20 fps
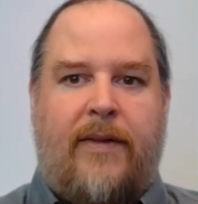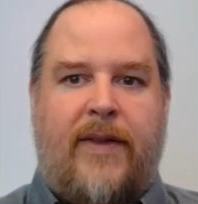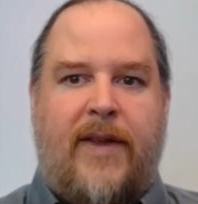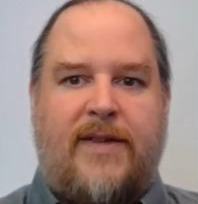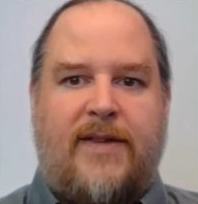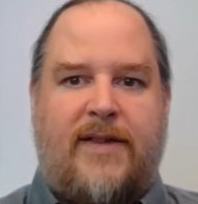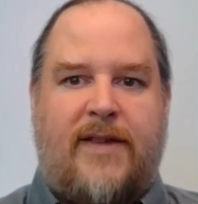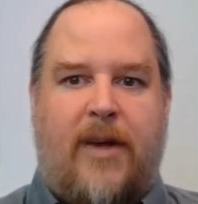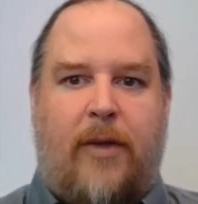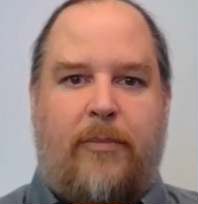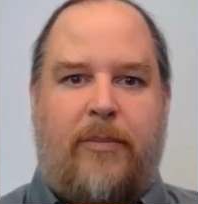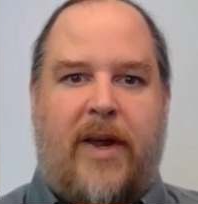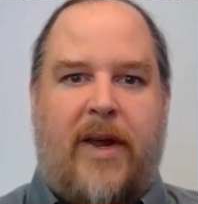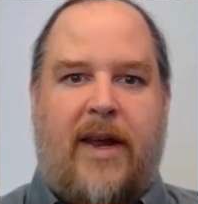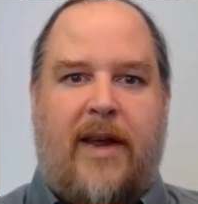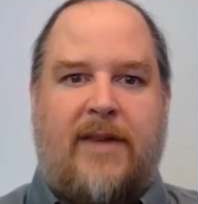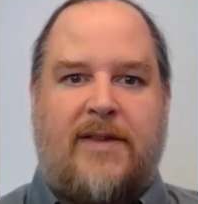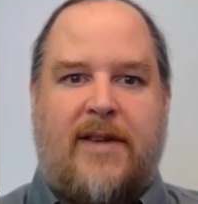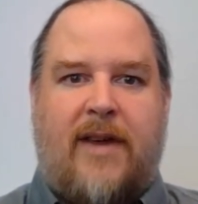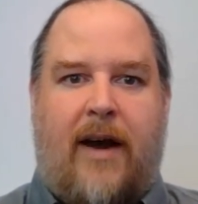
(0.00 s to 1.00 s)
This dumping
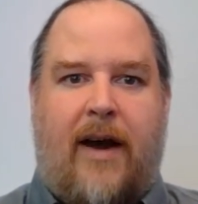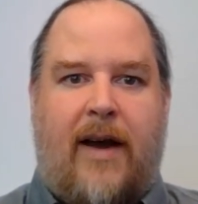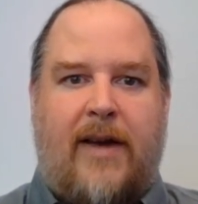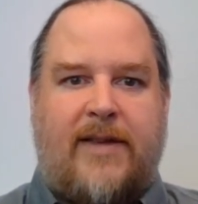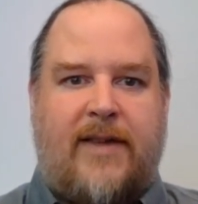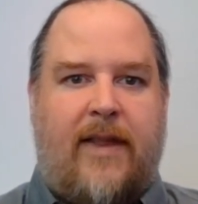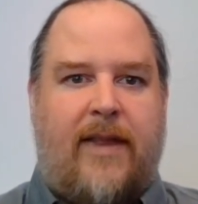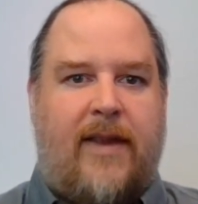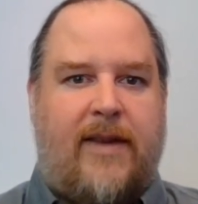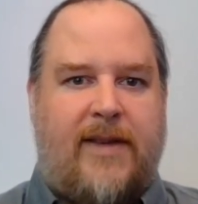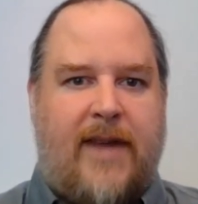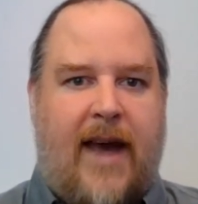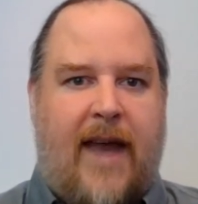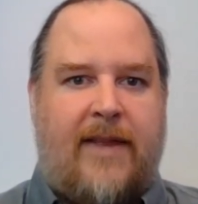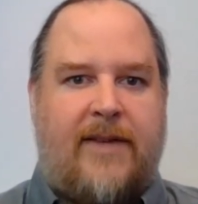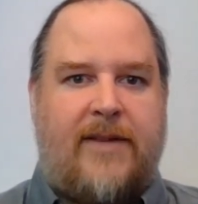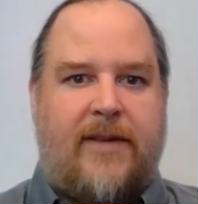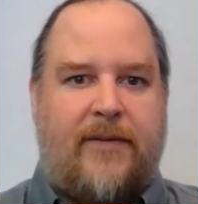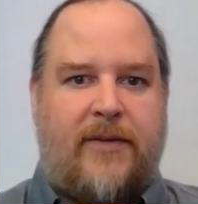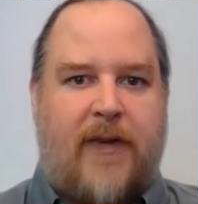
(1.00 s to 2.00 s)
has caused the
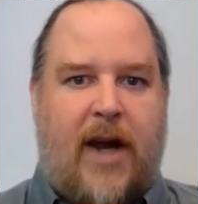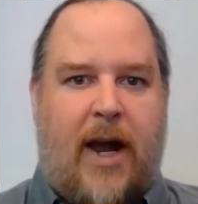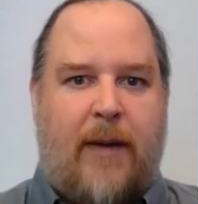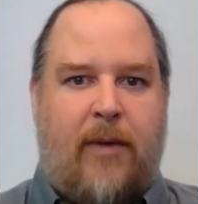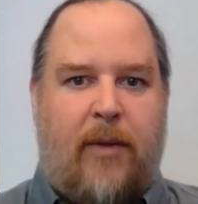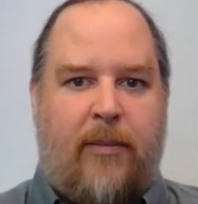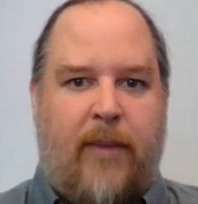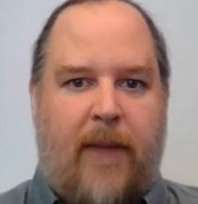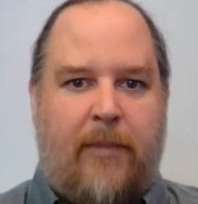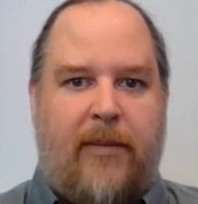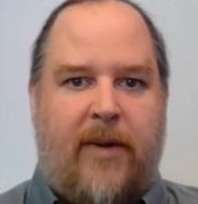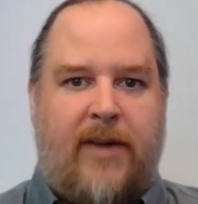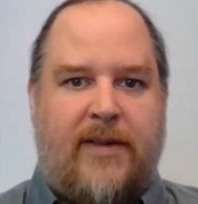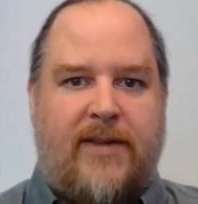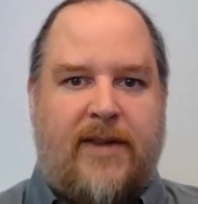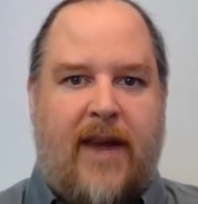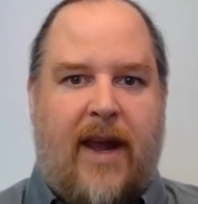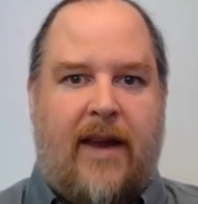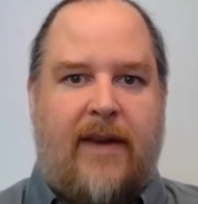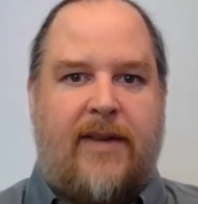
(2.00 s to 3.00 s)
deaths of tribal
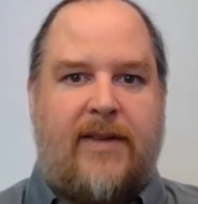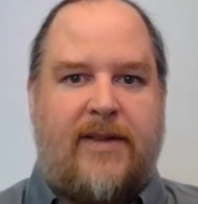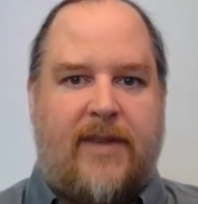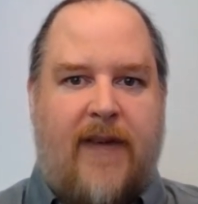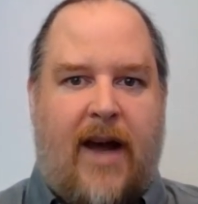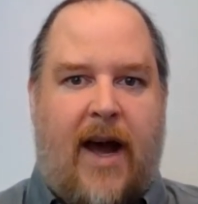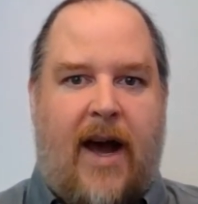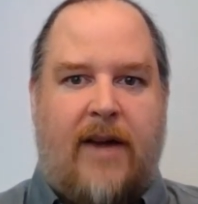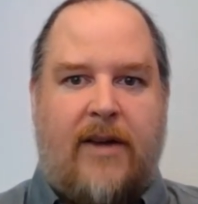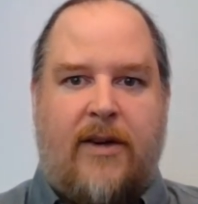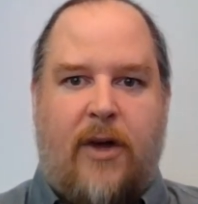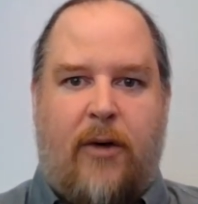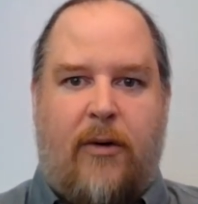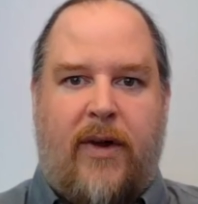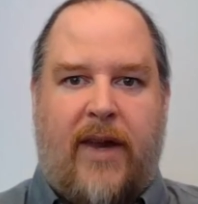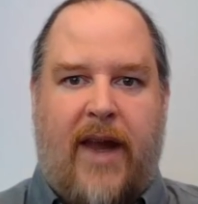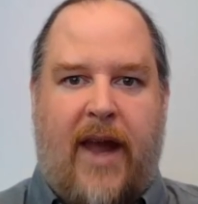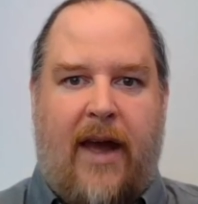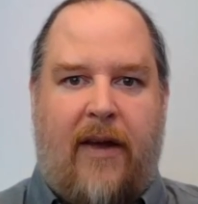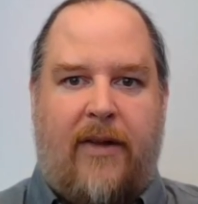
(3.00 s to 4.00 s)
members and is an
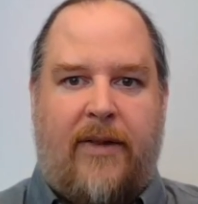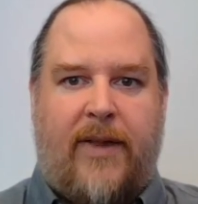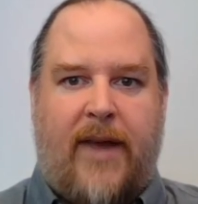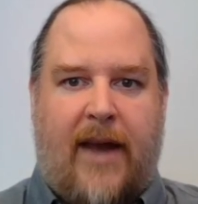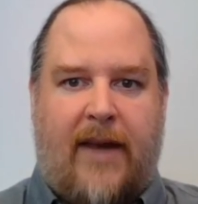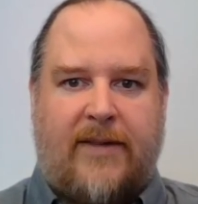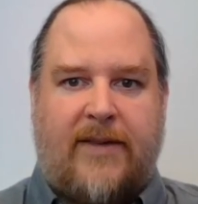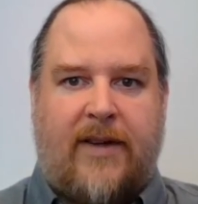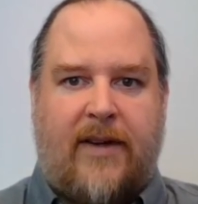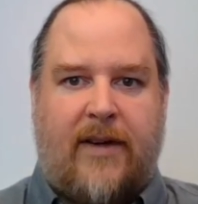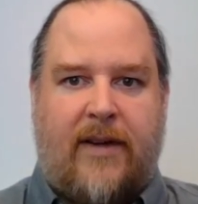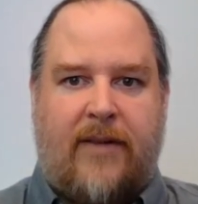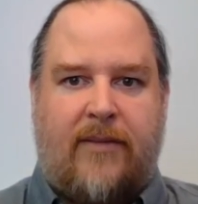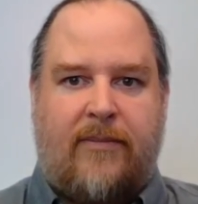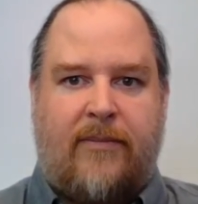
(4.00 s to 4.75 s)
ongoing health hazard.